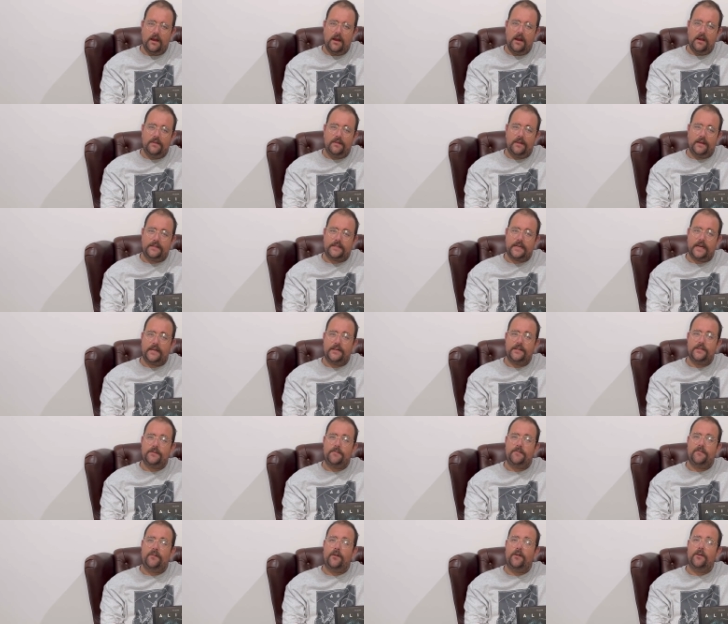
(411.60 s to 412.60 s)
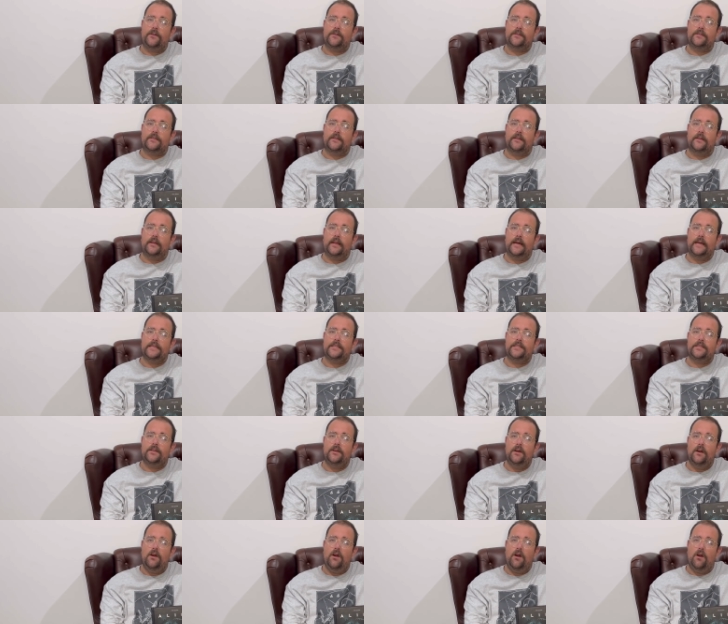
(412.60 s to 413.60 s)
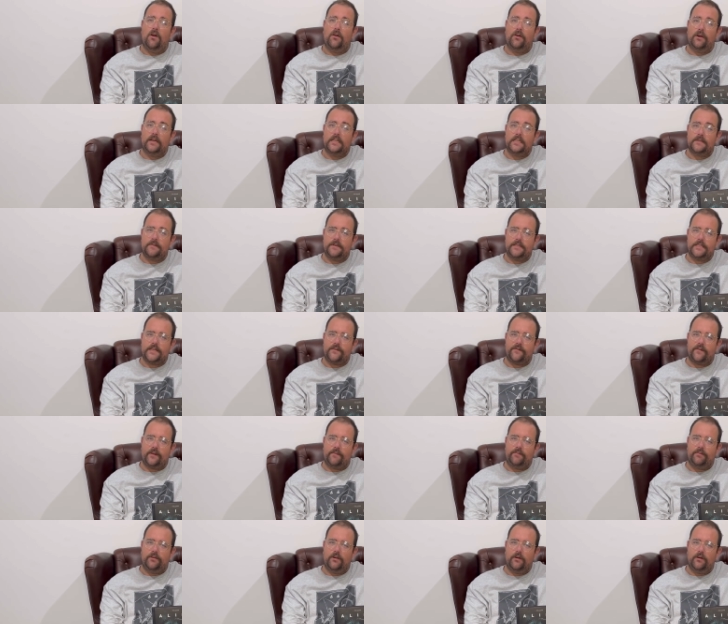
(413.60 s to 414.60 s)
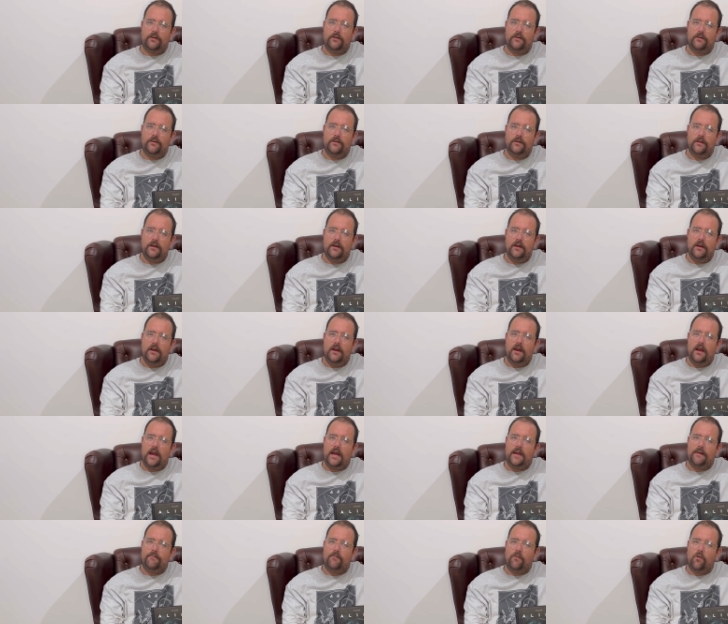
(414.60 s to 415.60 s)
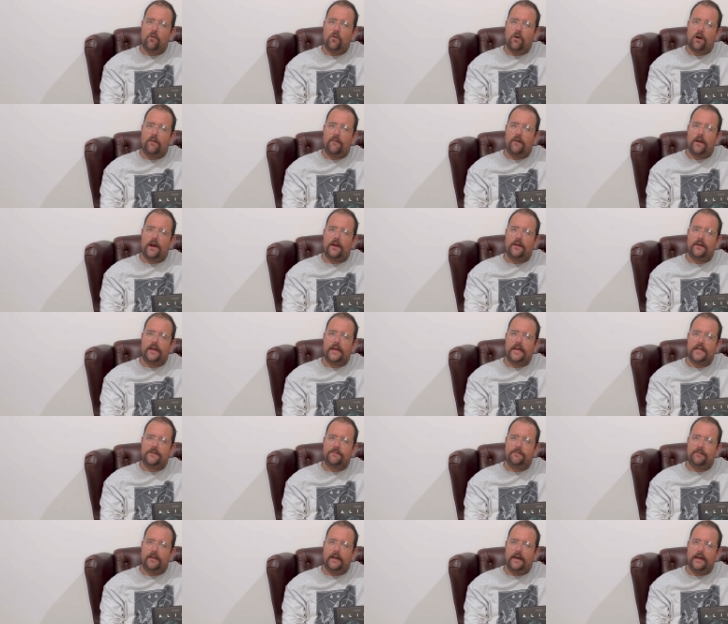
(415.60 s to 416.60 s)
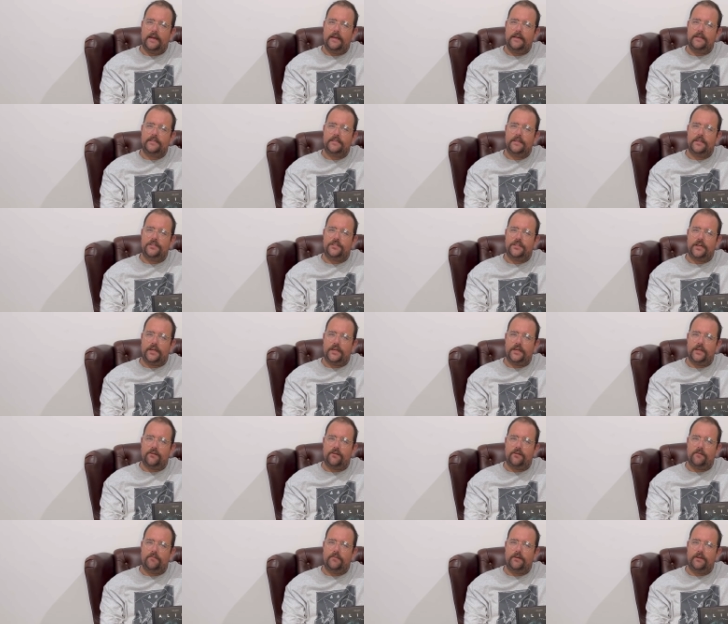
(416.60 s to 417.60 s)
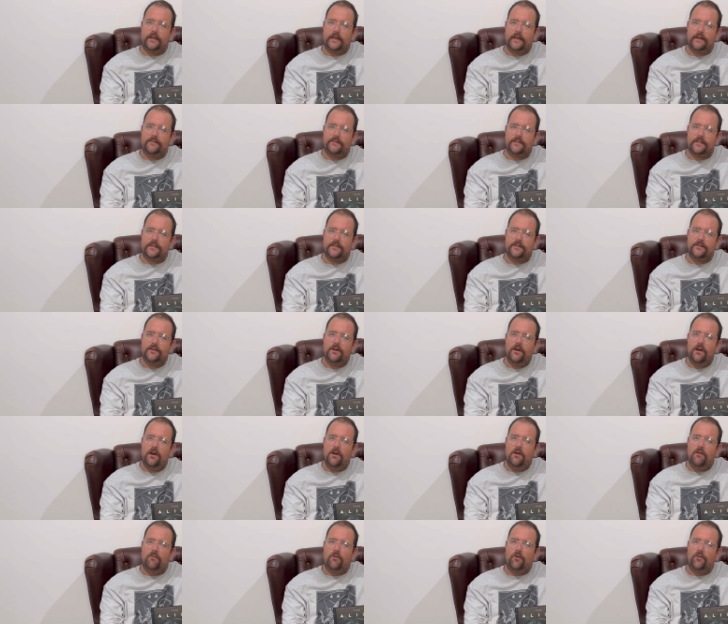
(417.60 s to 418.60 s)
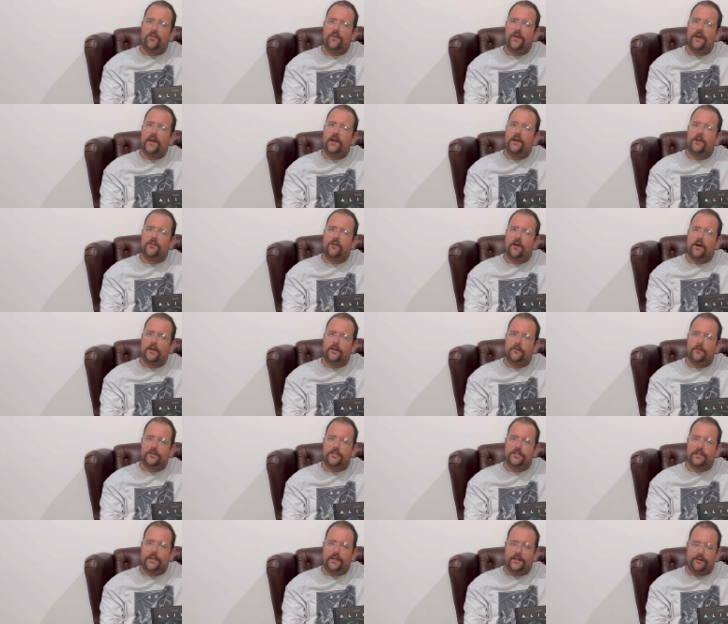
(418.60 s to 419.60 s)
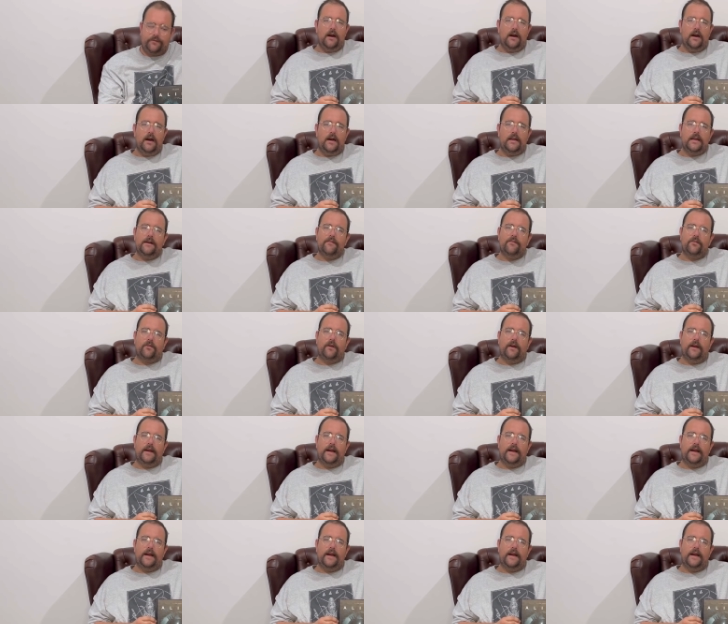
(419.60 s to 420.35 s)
they tend to focus less on a specific plot and more around each player's agenda and beliefs and what they're trying to achieve. Another great